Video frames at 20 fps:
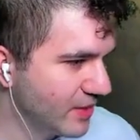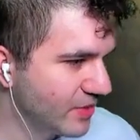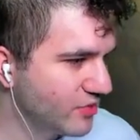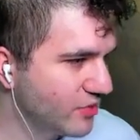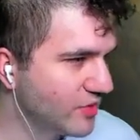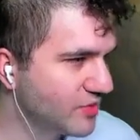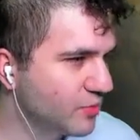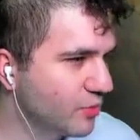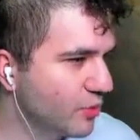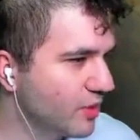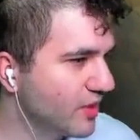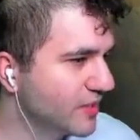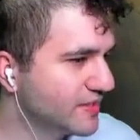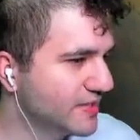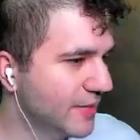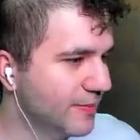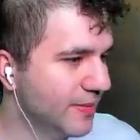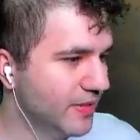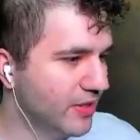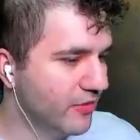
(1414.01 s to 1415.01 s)
gonna set
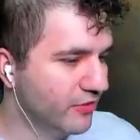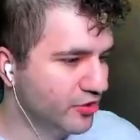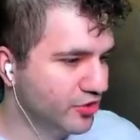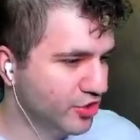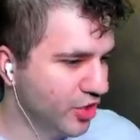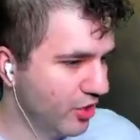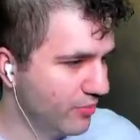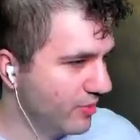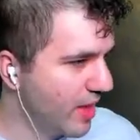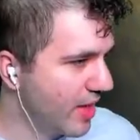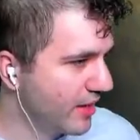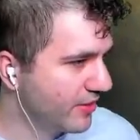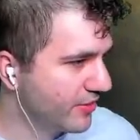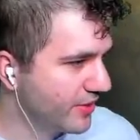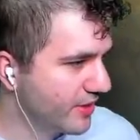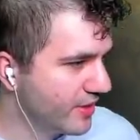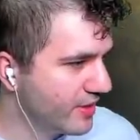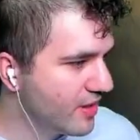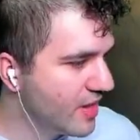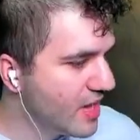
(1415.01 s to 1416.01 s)
up another chump blocker
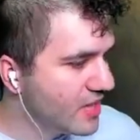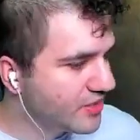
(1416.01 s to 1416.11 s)
here.